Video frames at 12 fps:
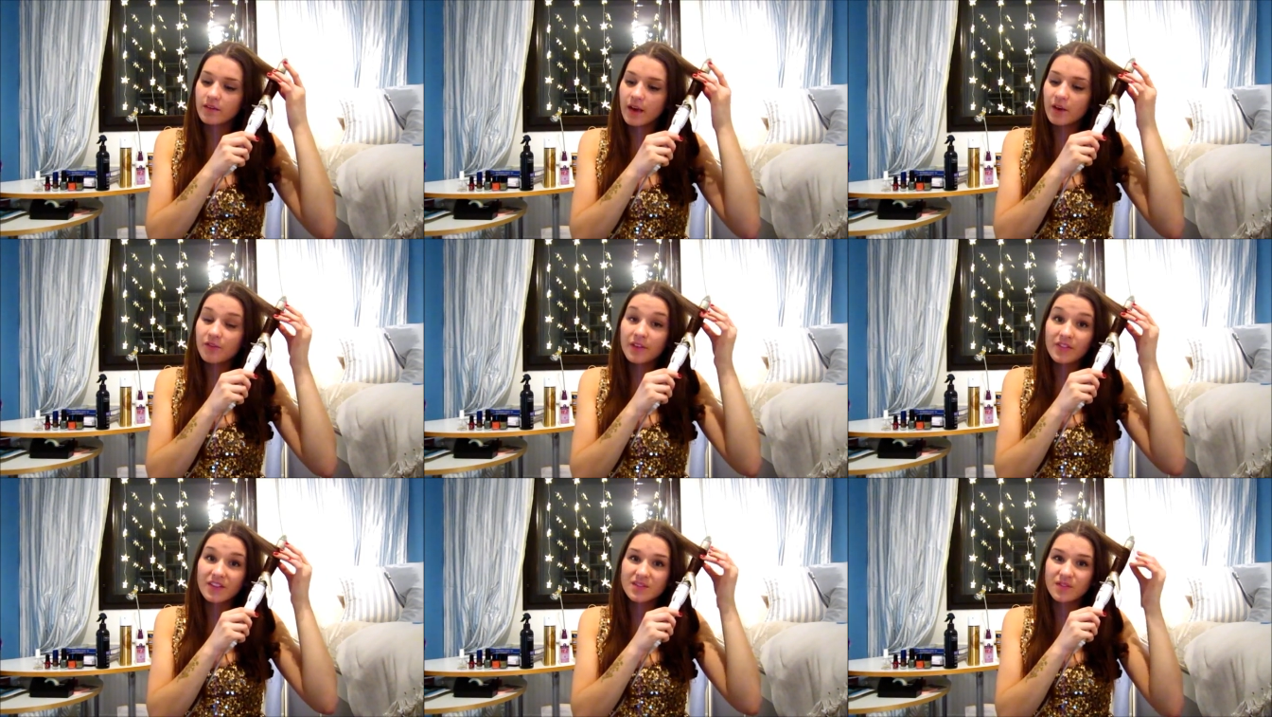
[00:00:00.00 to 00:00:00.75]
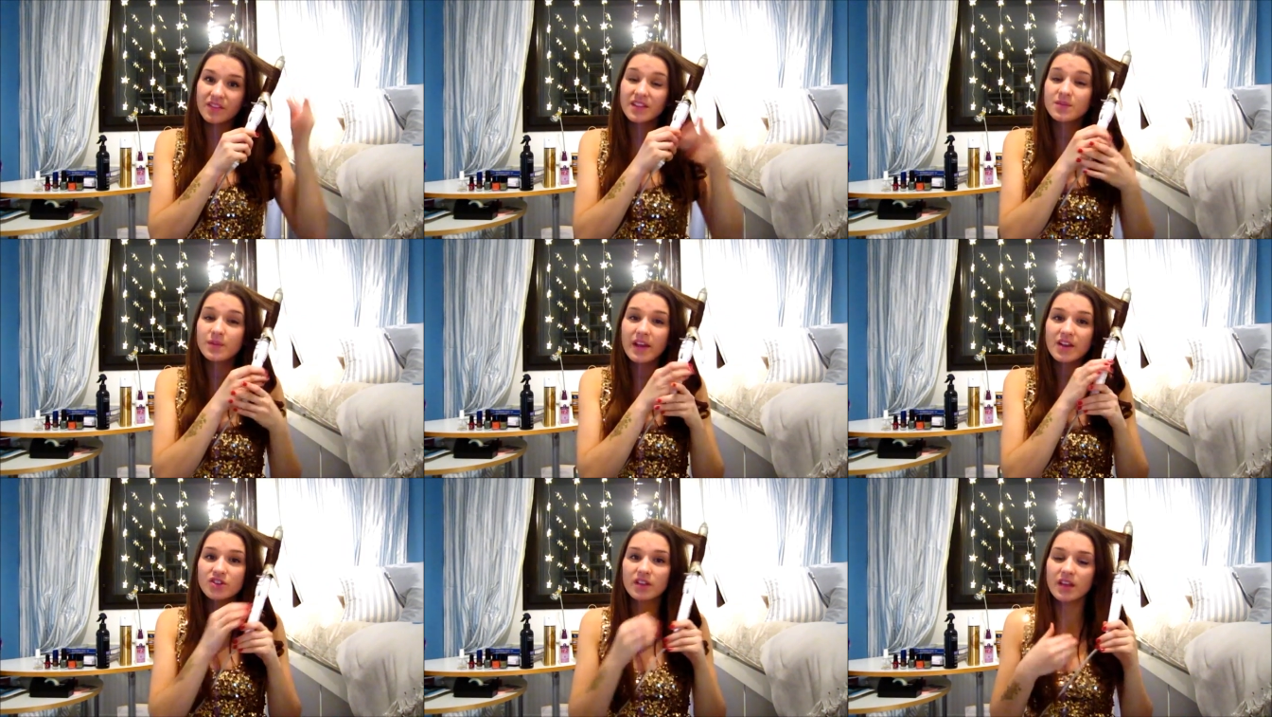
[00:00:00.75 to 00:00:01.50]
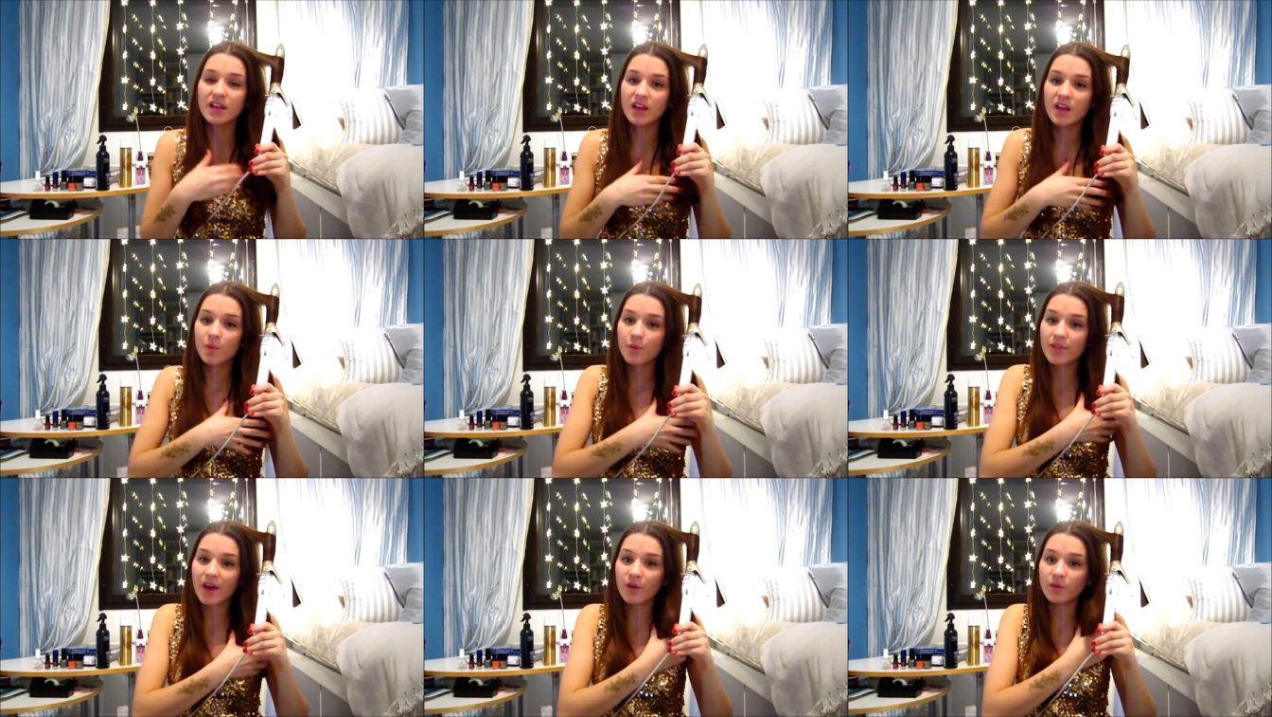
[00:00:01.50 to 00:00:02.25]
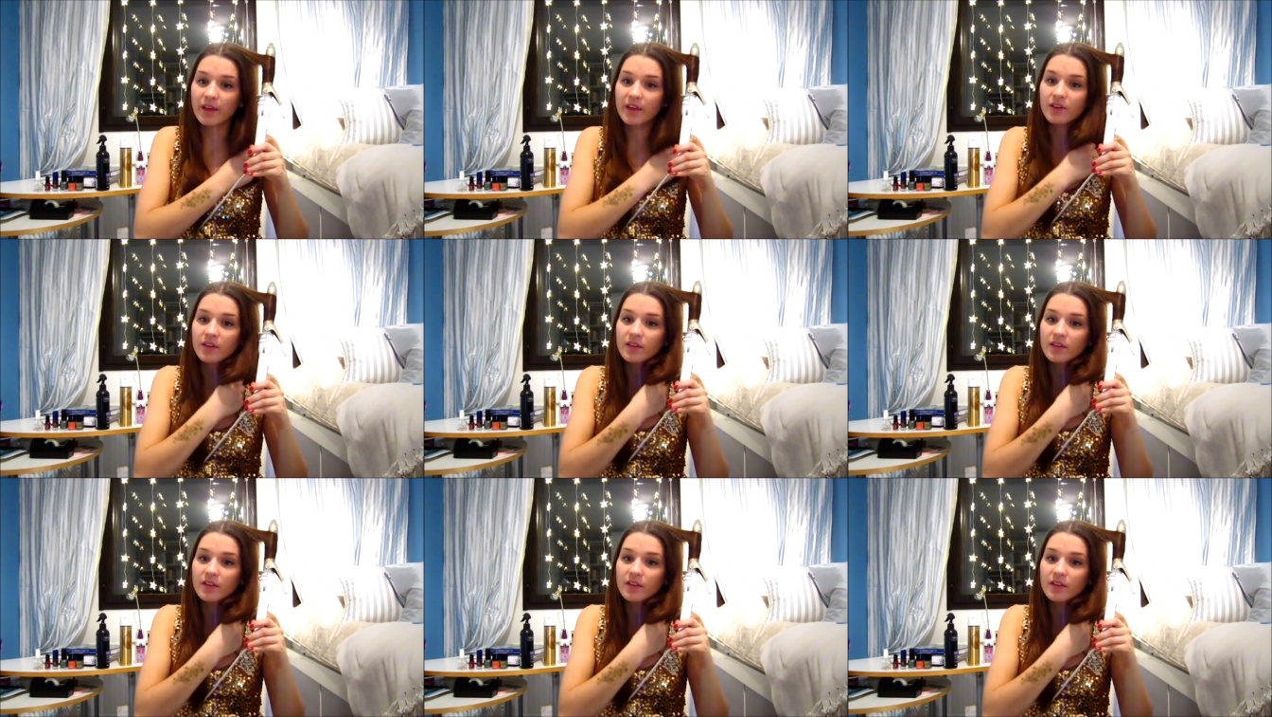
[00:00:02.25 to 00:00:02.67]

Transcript: I don't think this one actually, without like